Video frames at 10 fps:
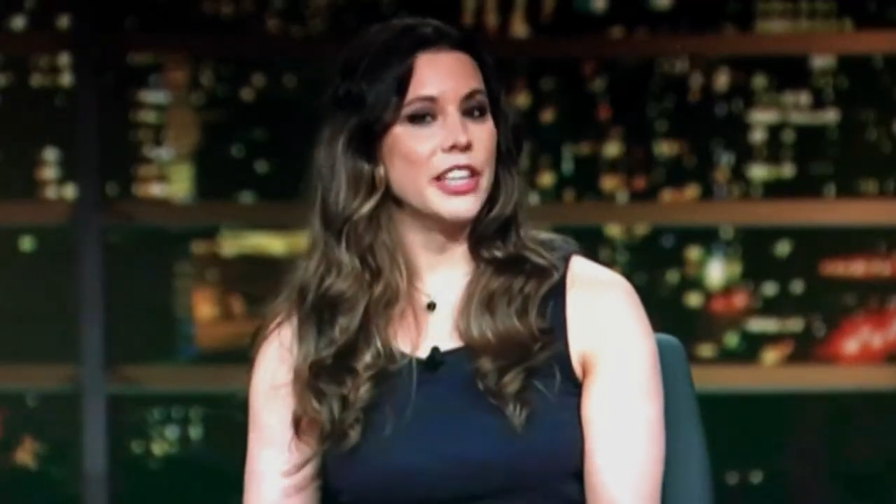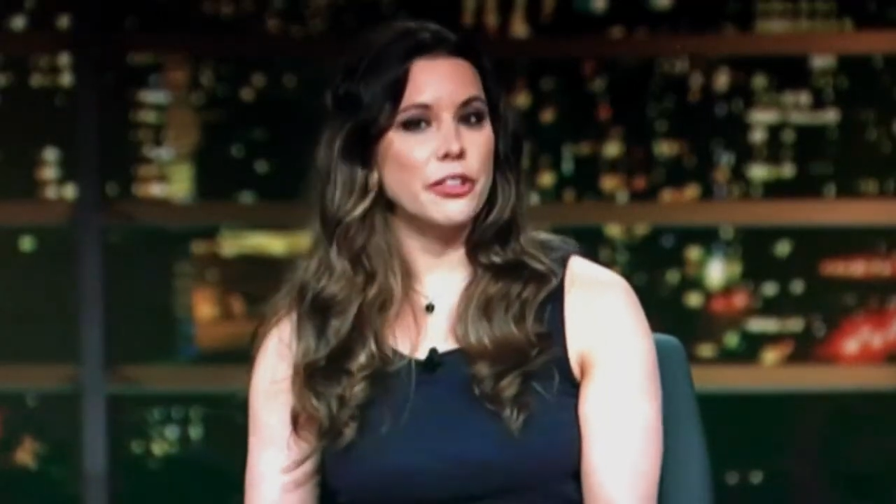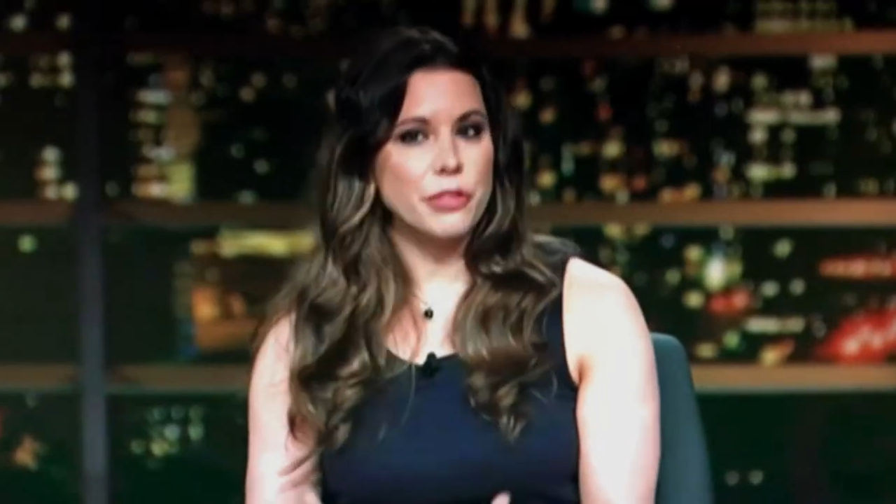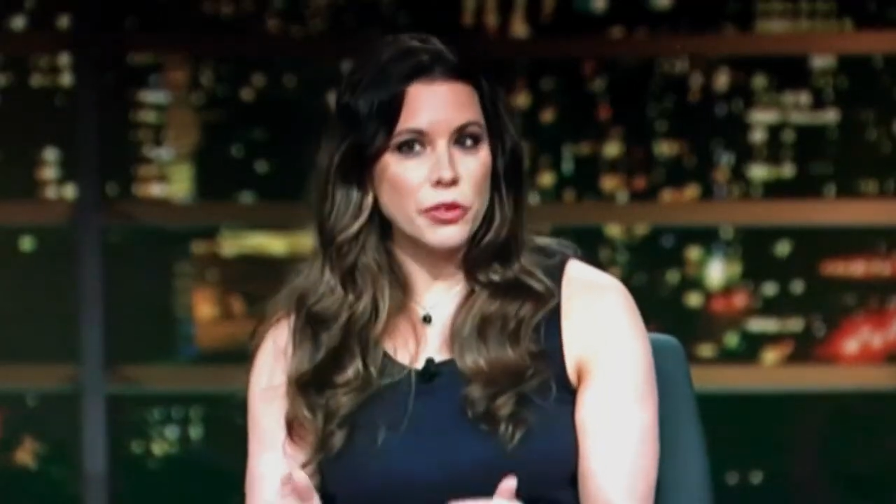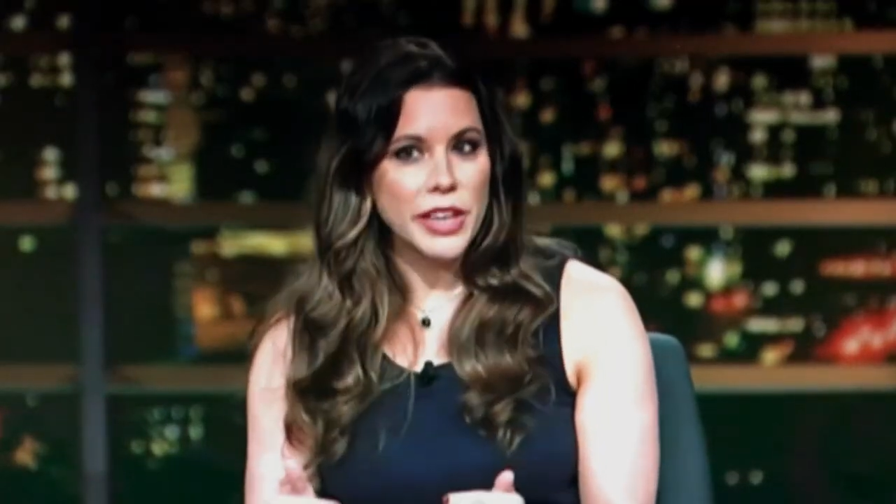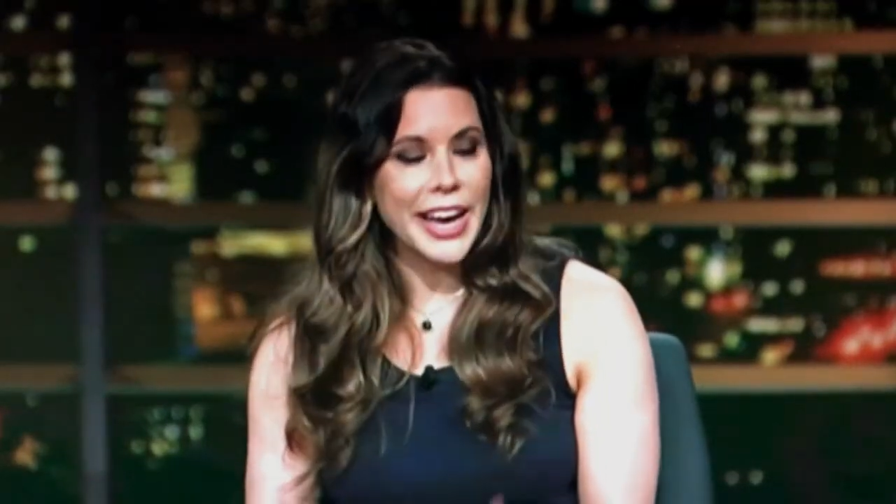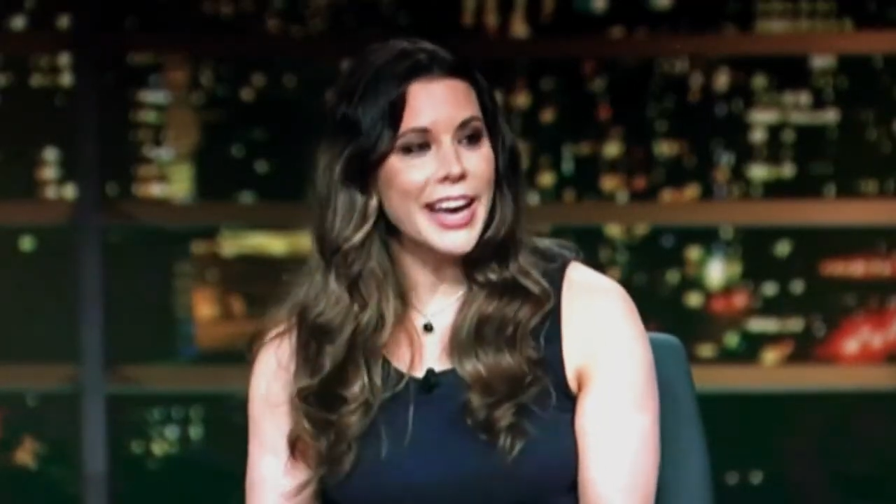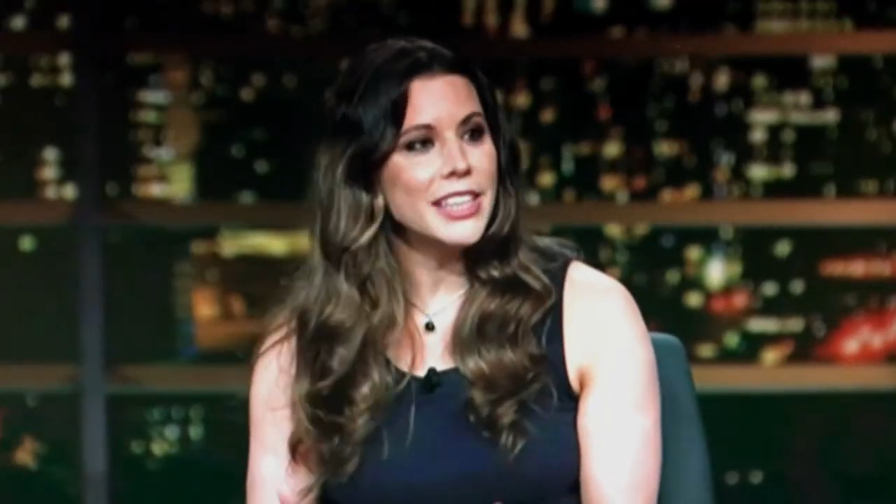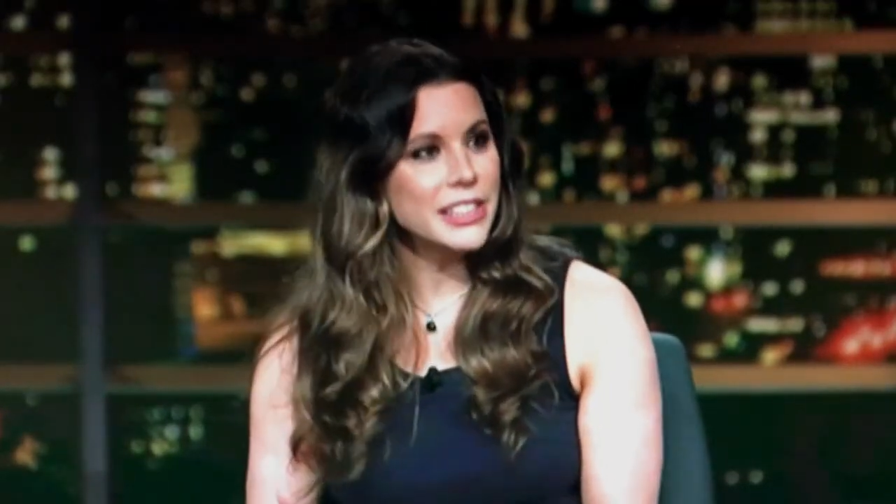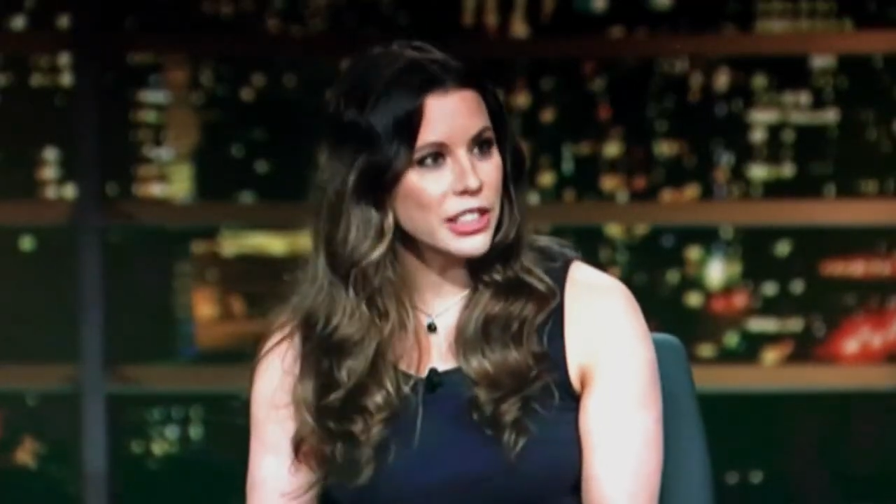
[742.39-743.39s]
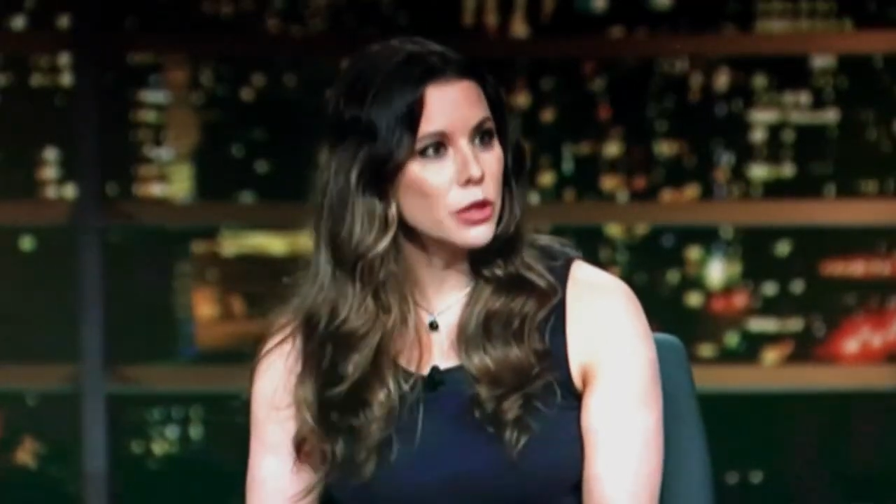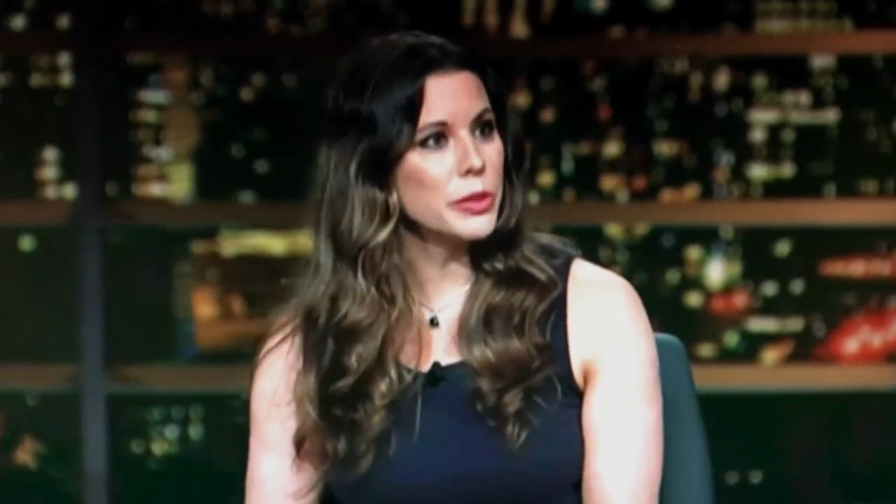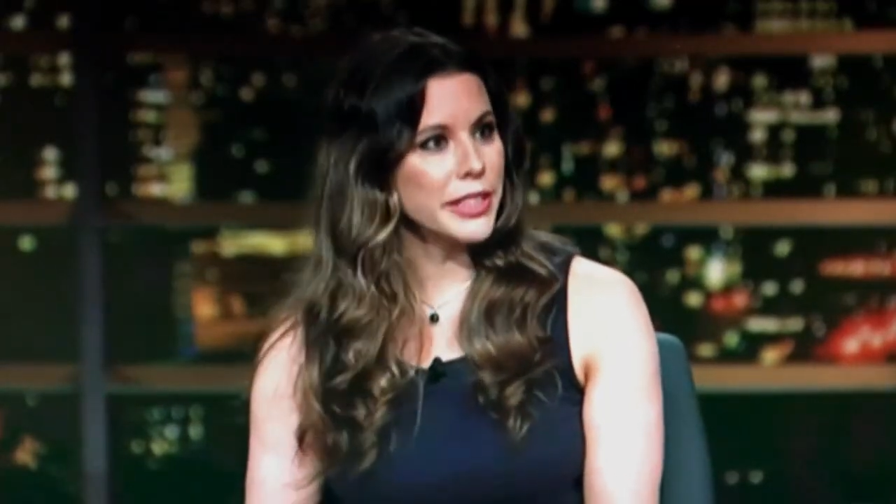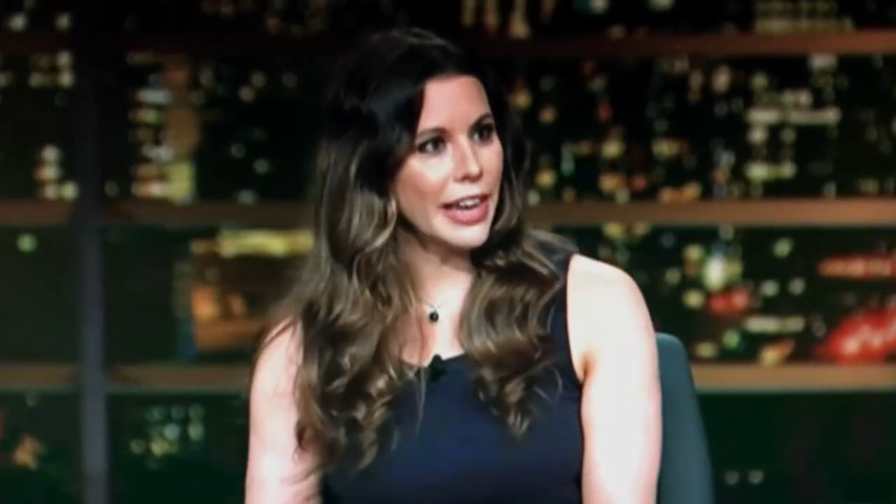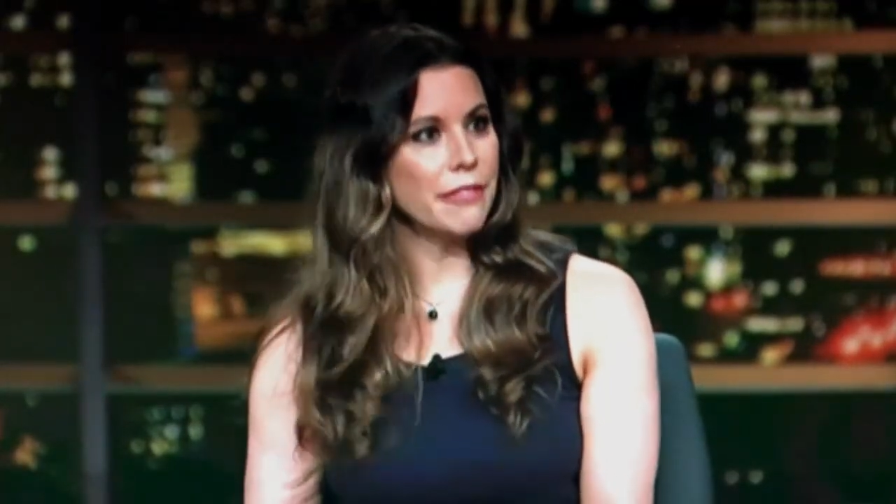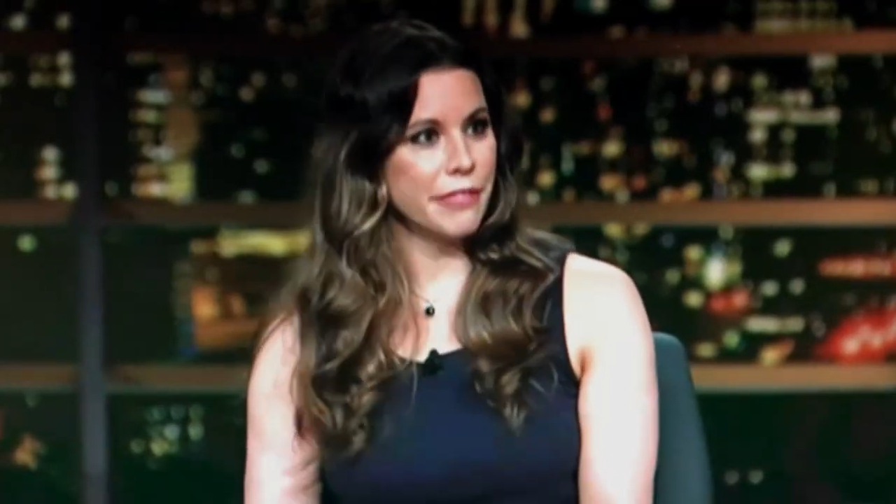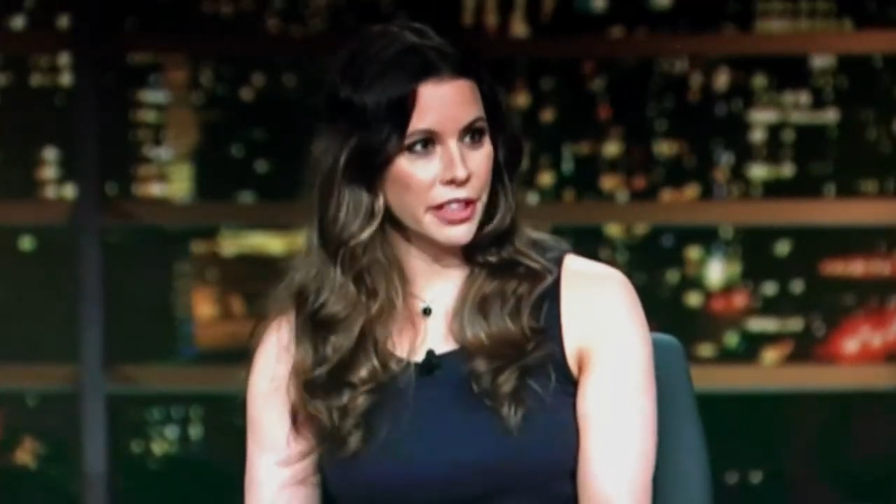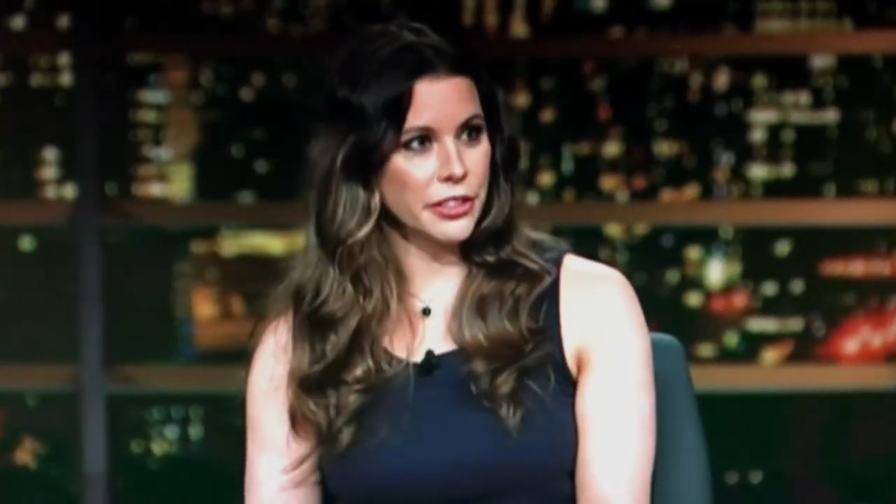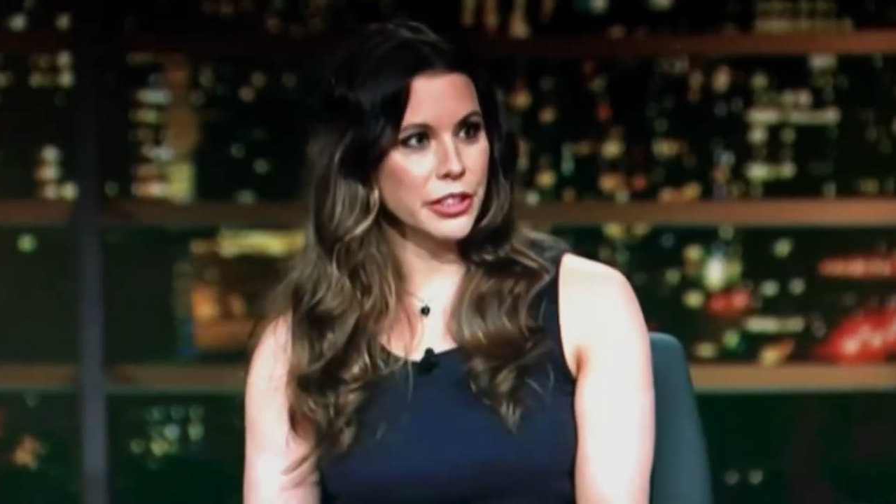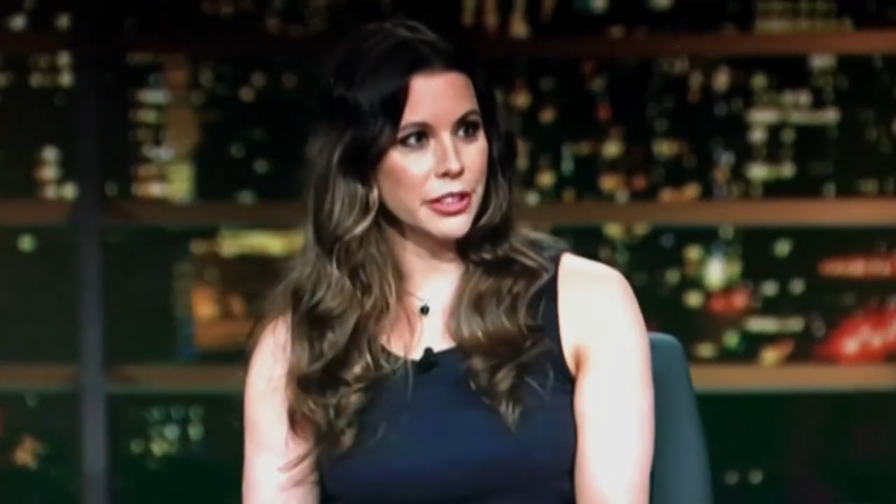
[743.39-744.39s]
and if you can't deal with that
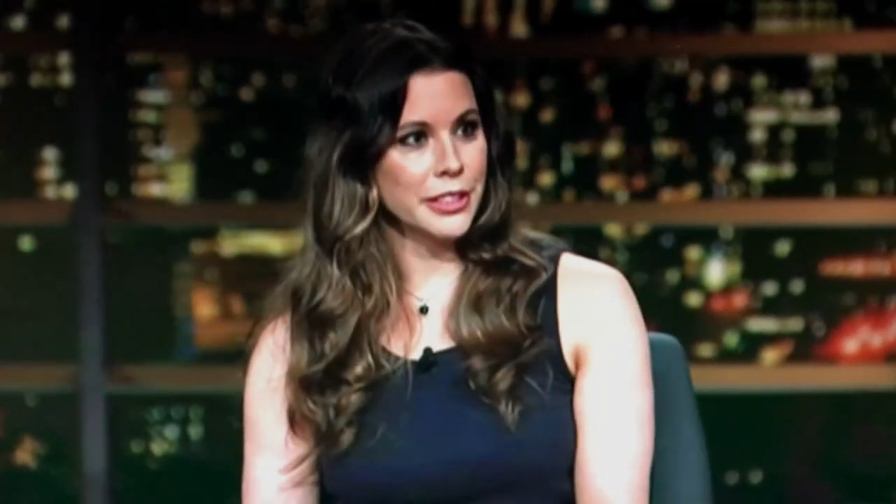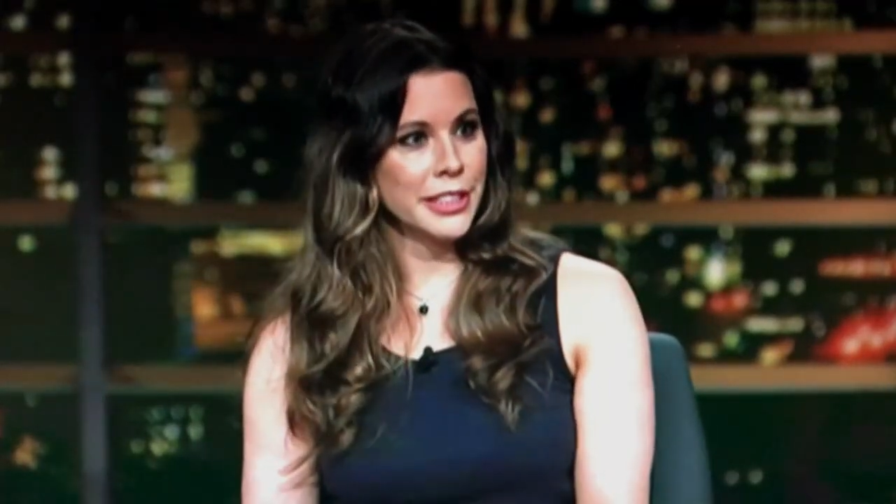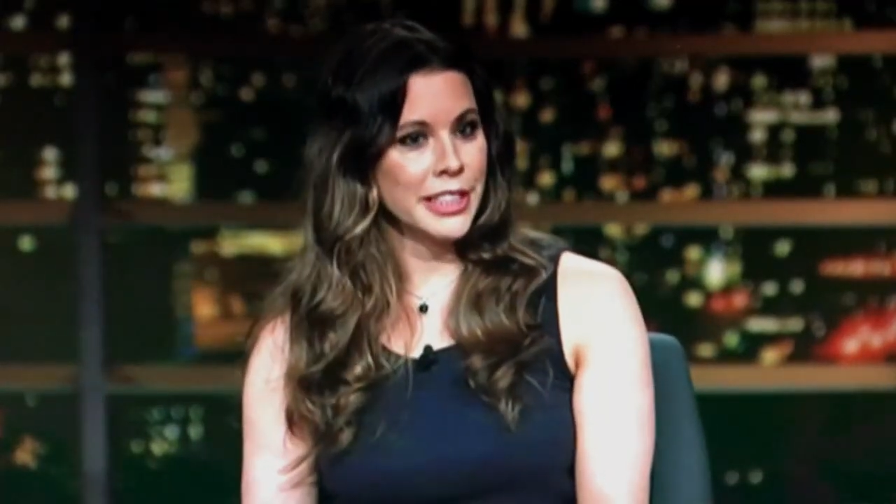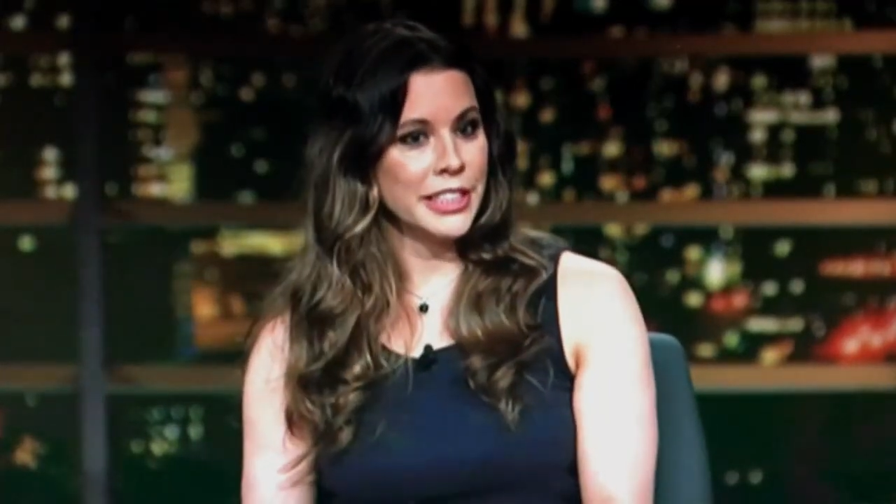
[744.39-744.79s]
failure,